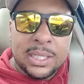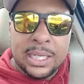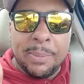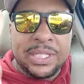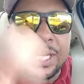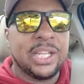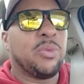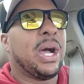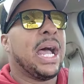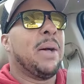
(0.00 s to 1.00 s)
Let me tell you
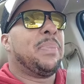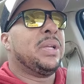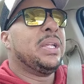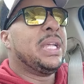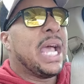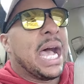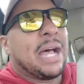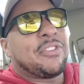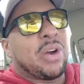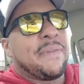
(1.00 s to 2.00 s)
what happened.
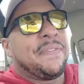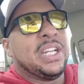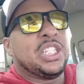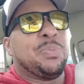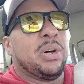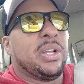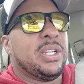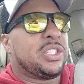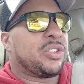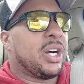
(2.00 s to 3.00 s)
After I finished building
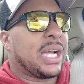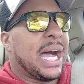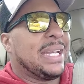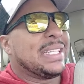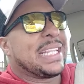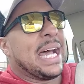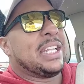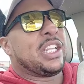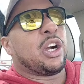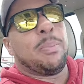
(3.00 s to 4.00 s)
the truck, I
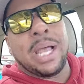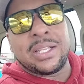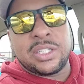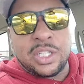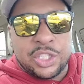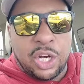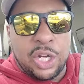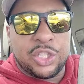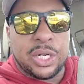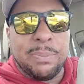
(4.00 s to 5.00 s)
decided to go back to the
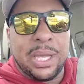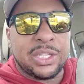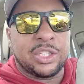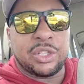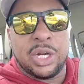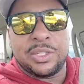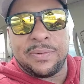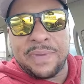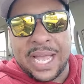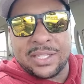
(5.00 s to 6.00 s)
Charger and make the Charger
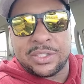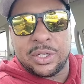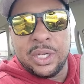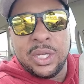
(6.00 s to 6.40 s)
faster.